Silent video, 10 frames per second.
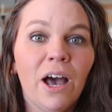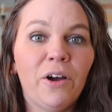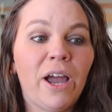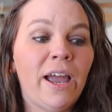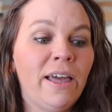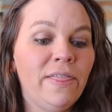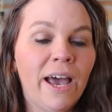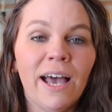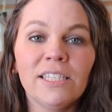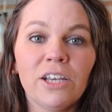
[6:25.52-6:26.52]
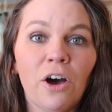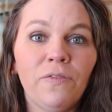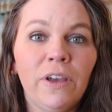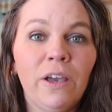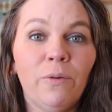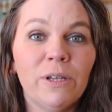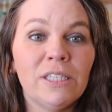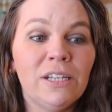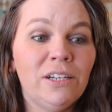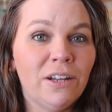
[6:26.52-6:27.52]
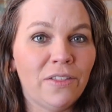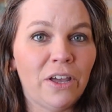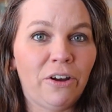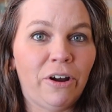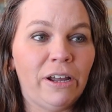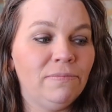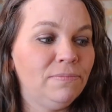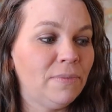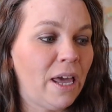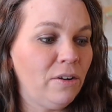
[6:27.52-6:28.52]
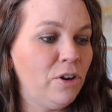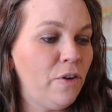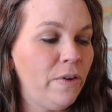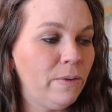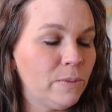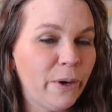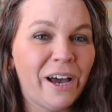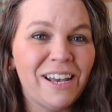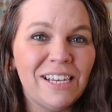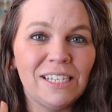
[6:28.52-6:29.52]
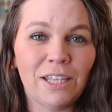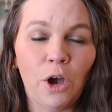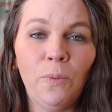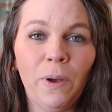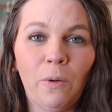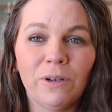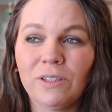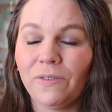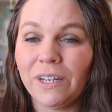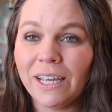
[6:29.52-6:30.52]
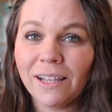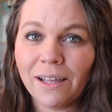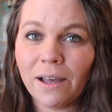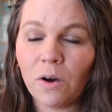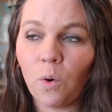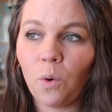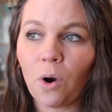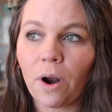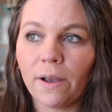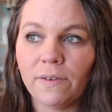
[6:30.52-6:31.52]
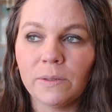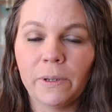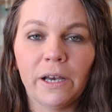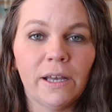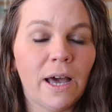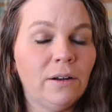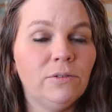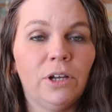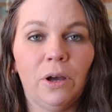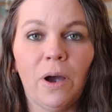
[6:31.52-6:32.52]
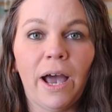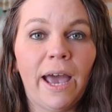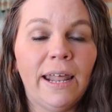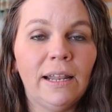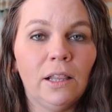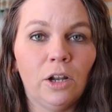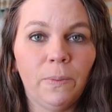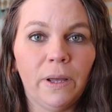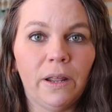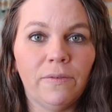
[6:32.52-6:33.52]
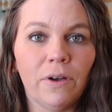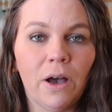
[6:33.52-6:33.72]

Okay, that iced coffee was not that great. I don't know if it was because the oat milk was vanilla or if it's because, I don't know. I added a little bit of